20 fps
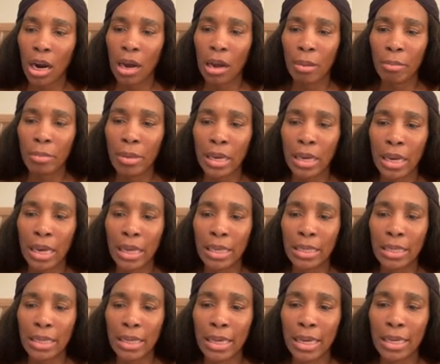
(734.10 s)

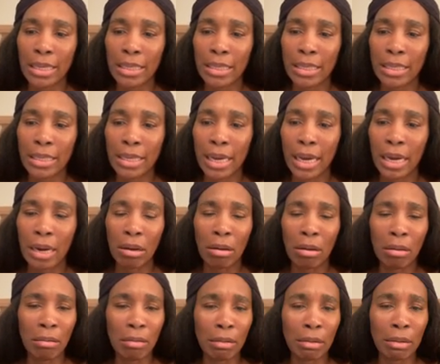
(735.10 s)
Kami
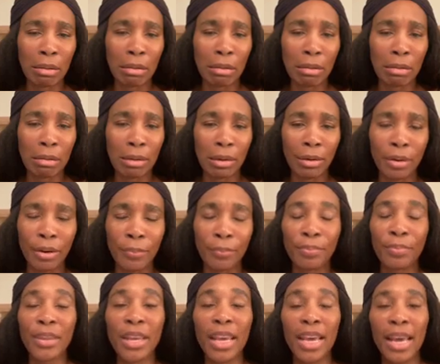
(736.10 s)
Zekonk? I don't know.
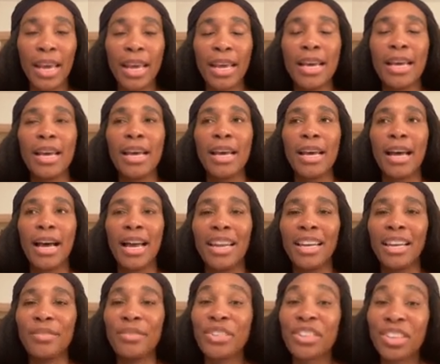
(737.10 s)
I
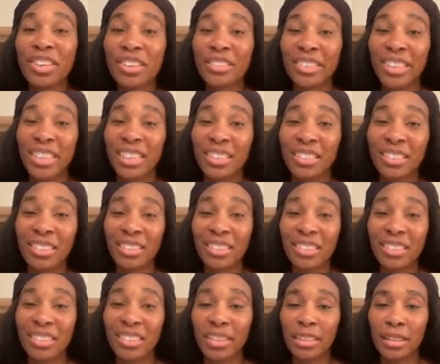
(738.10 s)
love serving
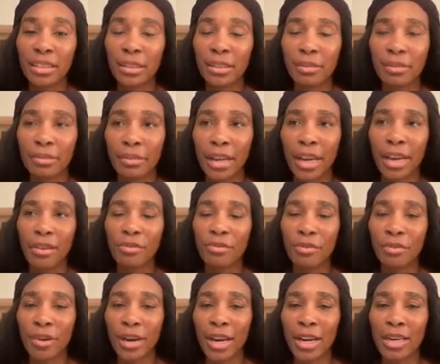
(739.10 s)
and
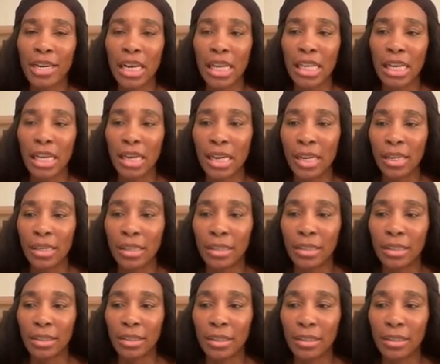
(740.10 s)
forehand down the line.